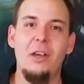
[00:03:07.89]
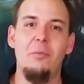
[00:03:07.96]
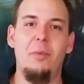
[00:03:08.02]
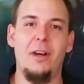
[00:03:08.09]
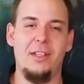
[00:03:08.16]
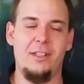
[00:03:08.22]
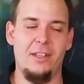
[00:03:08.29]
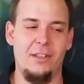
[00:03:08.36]

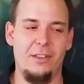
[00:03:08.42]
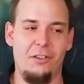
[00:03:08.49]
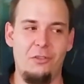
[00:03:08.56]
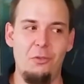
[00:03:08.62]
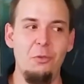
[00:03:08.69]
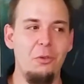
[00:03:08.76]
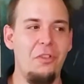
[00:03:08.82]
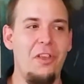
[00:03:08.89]
But the
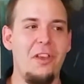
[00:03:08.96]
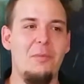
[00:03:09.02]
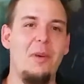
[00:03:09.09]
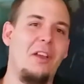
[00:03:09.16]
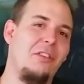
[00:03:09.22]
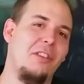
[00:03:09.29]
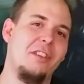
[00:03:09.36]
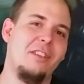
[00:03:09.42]
cool thing
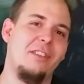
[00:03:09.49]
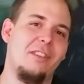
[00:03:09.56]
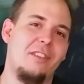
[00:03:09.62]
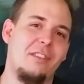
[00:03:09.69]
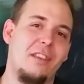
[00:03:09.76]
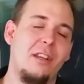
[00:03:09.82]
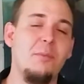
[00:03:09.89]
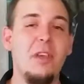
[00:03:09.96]
about this is
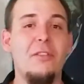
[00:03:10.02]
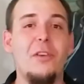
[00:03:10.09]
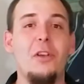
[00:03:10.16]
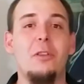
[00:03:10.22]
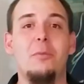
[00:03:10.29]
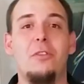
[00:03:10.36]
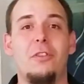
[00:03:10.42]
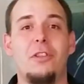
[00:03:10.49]
it's going to be
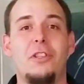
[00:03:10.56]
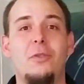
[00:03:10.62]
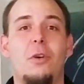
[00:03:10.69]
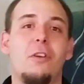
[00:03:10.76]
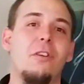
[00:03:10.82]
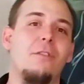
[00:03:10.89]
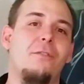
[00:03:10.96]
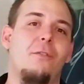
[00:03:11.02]
available in
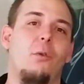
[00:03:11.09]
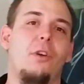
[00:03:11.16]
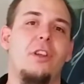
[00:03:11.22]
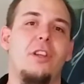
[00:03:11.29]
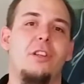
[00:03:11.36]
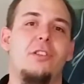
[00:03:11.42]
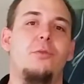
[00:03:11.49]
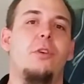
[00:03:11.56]

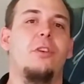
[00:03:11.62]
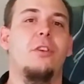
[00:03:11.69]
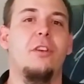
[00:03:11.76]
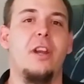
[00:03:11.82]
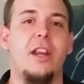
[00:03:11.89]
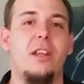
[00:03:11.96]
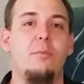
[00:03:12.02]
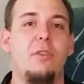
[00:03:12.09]
240 and
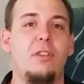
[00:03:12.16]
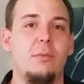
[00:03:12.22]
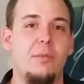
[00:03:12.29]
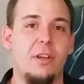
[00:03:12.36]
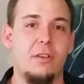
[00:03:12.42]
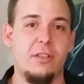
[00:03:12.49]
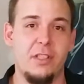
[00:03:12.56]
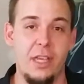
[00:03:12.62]
280
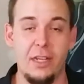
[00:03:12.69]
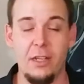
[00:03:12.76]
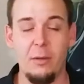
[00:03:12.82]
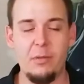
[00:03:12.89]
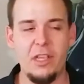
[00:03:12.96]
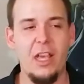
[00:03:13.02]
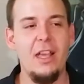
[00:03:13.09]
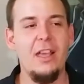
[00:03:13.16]
millimeter
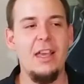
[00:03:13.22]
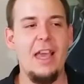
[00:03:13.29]
setups,